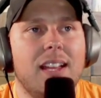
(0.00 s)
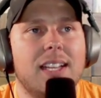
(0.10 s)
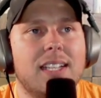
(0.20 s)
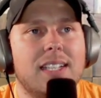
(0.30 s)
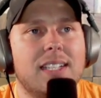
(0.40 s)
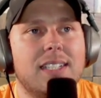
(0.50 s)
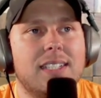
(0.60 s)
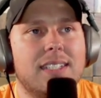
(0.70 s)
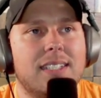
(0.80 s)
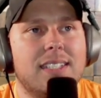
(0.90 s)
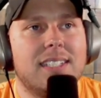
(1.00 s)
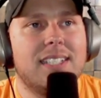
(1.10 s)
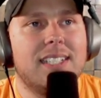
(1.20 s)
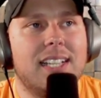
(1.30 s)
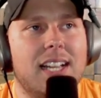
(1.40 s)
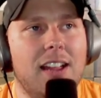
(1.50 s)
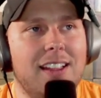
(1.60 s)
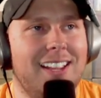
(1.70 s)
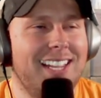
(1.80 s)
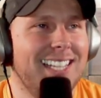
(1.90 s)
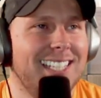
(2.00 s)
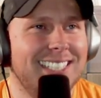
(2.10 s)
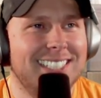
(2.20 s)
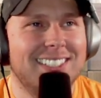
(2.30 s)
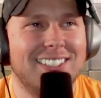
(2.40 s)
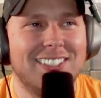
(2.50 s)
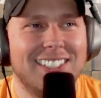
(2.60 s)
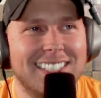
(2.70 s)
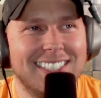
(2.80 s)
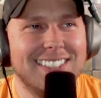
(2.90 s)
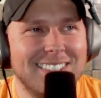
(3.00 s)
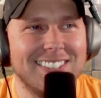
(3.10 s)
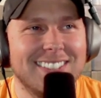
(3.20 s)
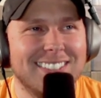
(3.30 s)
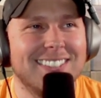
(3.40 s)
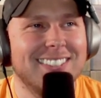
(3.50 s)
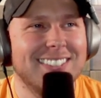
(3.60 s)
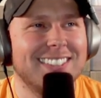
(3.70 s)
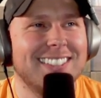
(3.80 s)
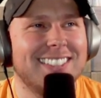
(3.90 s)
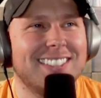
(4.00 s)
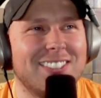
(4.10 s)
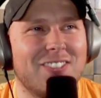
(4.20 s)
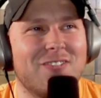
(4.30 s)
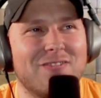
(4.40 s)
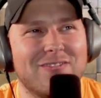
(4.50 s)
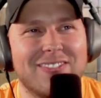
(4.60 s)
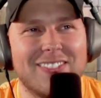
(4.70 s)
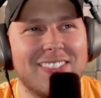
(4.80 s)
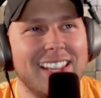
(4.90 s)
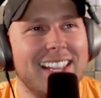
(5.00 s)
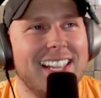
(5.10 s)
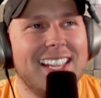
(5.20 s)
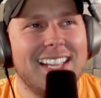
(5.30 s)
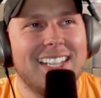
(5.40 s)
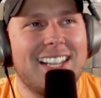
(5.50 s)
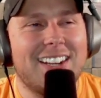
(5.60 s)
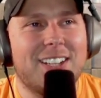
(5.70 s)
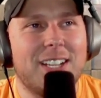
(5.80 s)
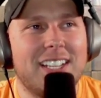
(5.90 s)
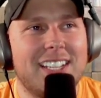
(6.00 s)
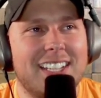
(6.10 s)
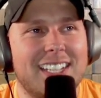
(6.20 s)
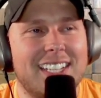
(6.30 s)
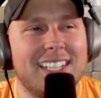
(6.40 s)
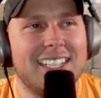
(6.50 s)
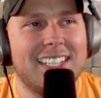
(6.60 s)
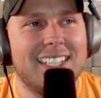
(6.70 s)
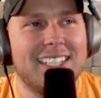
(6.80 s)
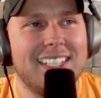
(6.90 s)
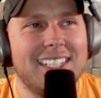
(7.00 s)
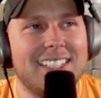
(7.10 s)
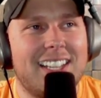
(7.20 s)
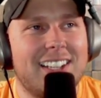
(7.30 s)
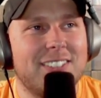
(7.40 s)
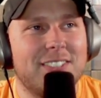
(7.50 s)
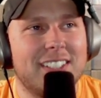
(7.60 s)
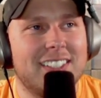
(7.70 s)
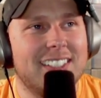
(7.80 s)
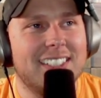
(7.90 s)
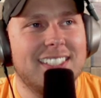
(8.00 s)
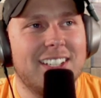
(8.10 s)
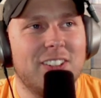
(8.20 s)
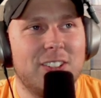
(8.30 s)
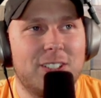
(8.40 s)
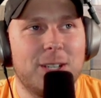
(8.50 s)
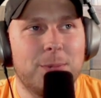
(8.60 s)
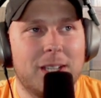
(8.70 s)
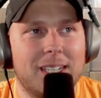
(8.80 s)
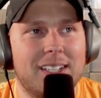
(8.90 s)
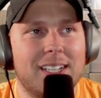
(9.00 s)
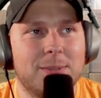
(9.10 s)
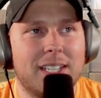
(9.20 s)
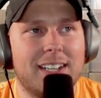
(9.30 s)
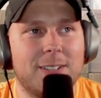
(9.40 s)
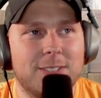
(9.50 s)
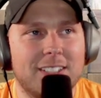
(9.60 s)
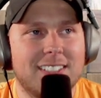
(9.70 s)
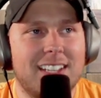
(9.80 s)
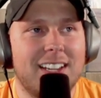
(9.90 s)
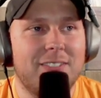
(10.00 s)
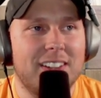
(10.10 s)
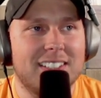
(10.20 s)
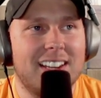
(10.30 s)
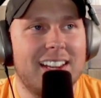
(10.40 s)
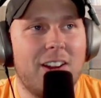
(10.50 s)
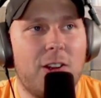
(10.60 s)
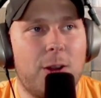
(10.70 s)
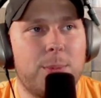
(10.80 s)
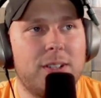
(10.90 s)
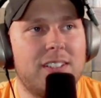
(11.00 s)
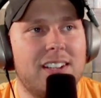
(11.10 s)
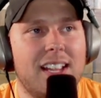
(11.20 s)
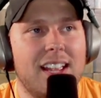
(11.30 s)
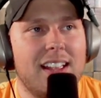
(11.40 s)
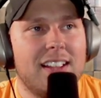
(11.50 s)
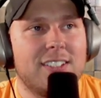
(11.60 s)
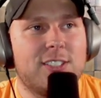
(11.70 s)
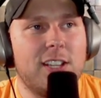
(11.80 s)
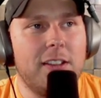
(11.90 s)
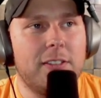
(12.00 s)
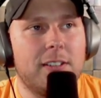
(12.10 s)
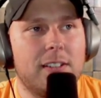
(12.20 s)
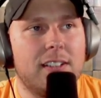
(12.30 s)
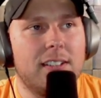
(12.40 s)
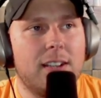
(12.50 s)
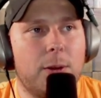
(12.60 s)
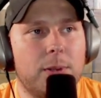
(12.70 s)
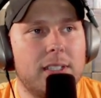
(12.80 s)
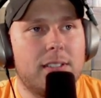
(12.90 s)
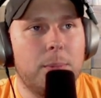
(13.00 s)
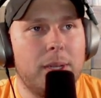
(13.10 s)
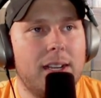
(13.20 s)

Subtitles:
Makes me think of a cigarette. He needs a Marlboro sponsorship for NIL. Make him the new Marlboro man. A lot of other cupcake games. San Jose State visiting Auburn. Southern going to